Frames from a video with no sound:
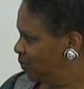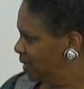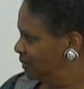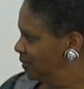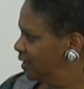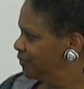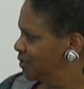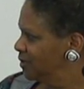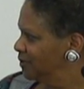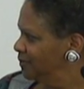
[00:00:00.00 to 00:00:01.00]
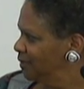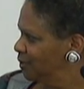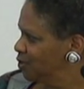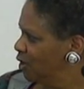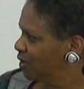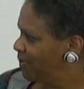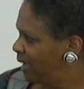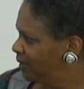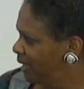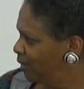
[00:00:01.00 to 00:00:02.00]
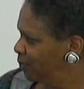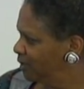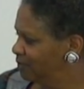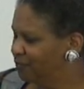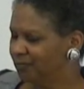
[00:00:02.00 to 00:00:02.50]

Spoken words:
but I'd love to, talk about how we,